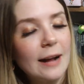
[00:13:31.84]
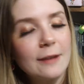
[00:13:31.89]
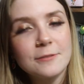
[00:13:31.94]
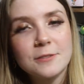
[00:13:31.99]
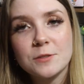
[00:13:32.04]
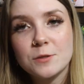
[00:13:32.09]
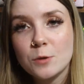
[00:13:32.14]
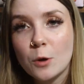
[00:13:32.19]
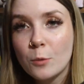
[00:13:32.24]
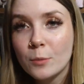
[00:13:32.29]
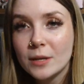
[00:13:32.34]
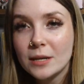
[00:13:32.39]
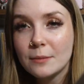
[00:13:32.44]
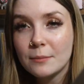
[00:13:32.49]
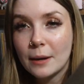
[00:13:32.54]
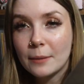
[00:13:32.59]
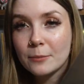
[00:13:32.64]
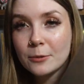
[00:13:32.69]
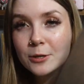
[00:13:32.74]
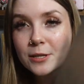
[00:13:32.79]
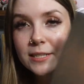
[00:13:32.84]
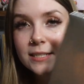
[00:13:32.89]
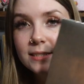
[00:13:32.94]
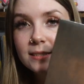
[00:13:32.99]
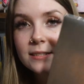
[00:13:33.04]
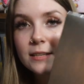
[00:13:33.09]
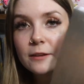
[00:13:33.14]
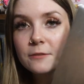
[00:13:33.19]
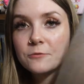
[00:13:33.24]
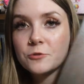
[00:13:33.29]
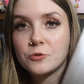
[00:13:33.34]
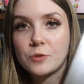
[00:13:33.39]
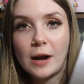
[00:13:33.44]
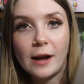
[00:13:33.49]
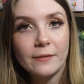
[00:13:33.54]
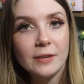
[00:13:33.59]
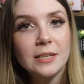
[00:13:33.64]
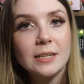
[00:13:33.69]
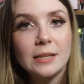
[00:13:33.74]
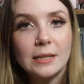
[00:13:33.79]
I have so many memories of
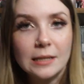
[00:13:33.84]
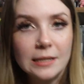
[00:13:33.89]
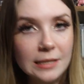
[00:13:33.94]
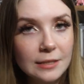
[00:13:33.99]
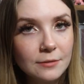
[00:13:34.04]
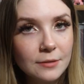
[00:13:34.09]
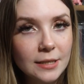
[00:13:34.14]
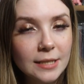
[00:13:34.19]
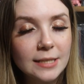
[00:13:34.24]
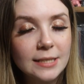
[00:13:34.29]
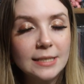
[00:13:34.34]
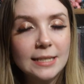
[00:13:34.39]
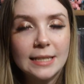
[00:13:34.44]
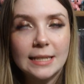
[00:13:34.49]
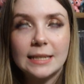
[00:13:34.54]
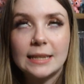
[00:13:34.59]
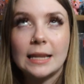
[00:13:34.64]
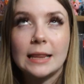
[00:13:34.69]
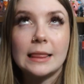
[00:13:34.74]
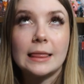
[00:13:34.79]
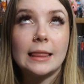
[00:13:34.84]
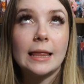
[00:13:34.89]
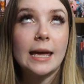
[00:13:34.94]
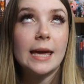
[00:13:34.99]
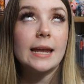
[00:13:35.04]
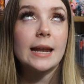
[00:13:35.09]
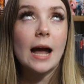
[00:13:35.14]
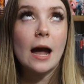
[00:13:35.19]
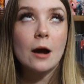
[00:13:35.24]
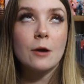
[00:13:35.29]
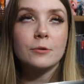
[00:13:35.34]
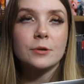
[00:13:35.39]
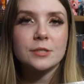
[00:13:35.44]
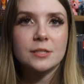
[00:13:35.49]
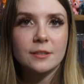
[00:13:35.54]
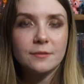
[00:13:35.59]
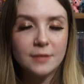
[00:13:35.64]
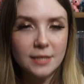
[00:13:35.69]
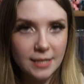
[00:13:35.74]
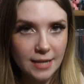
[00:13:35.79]
driving to Cleveland in the late
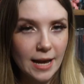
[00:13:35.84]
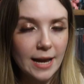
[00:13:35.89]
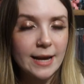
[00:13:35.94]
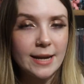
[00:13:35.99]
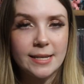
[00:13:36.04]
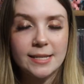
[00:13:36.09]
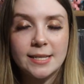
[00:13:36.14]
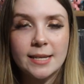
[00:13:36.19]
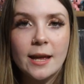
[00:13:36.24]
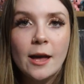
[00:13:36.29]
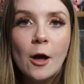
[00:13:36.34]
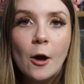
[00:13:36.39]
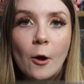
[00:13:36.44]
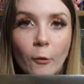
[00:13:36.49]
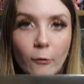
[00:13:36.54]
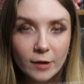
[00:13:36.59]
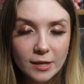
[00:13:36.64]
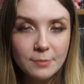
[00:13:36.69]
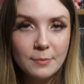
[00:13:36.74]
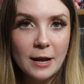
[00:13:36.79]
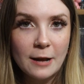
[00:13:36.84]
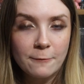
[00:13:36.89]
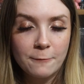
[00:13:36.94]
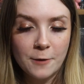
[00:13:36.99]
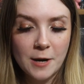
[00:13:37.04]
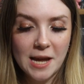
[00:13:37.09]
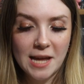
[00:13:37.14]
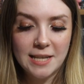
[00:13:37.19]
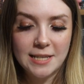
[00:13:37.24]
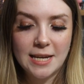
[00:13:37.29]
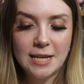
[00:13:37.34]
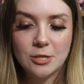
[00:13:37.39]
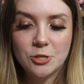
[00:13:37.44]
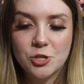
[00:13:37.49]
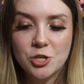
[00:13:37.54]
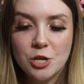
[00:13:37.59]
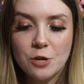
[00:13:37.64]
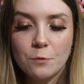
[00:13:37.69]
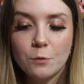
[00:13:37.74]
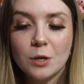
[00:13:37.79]
hours of the night with my friend and
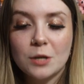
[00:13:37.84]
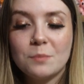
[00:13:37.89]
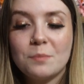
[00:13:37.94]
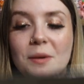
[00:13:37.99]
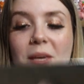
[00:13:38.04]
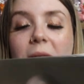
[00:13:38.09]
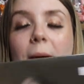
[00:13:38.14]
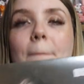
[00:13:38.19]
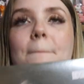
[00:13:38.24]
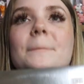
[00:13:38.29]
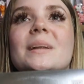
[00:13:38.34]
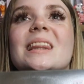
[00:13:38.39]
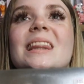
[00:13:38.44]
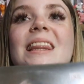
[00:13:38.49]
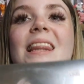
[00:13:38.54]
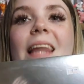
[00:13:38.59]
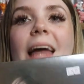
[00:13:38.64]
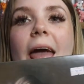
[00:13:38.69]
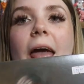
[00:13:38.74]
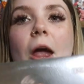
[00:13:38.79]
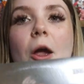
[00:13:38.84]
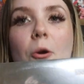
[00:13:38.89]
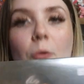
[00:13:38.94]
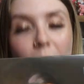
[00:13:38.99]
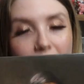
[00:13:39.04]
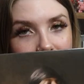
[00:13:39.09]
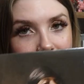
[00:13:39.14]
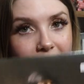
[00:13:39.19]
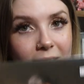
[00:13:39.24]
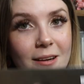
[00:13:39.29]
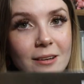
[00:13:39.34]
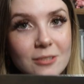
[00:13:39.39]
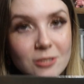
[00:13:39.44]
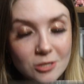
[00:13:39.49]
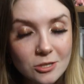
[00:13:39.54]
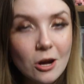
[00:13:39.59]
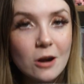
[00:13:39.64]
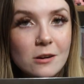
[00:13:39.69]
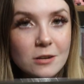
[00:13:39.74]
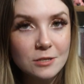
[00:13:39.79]
she would be blaring
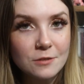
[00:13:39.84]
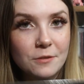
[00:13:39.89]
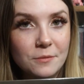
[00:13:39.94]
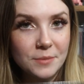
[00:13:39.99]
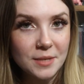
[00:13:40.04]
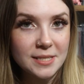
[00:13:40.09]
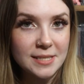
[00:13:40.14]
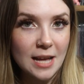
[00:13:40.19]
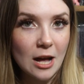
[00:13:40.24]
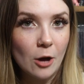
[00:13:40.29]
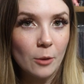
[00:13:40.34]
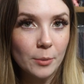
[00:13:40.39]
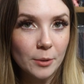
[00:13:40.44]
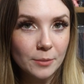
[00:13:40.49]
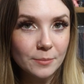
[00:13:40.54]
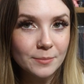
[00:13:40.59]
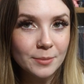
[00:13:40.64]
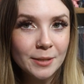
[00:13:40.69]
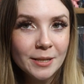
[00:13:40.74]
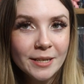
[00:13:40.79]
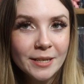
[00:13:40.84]
songs from this album,